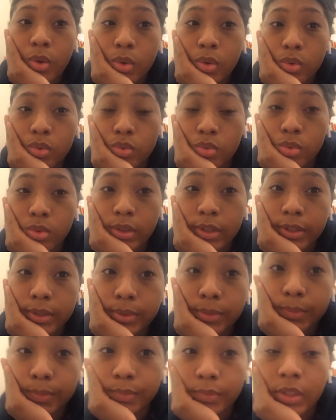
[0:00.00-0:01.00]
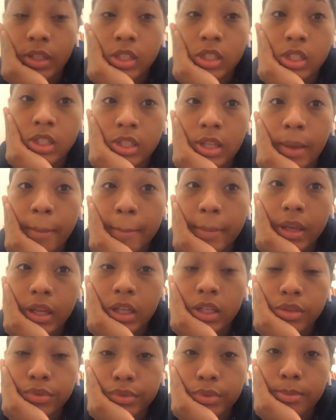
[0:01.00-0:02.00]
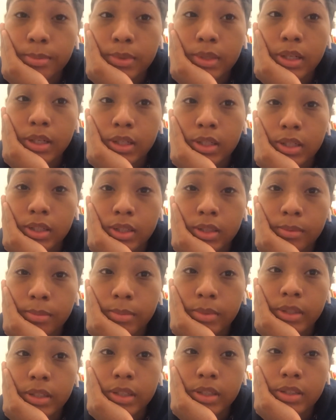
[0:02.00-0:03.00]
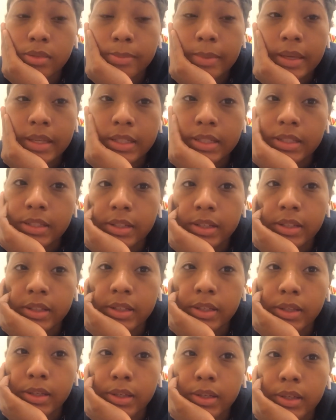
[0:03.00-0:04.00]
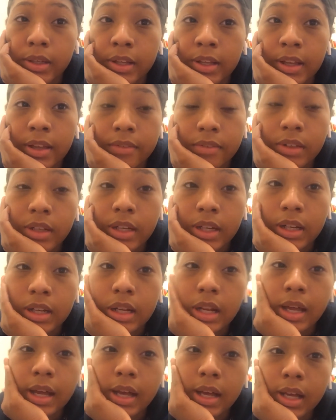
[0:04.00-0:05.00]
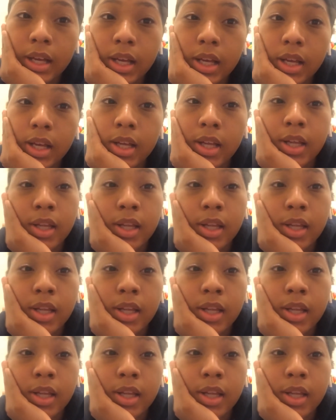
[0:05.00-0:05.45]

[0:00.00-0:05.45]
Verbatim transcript: Well, I just got back in from the hub. It's basically 11 o'clock.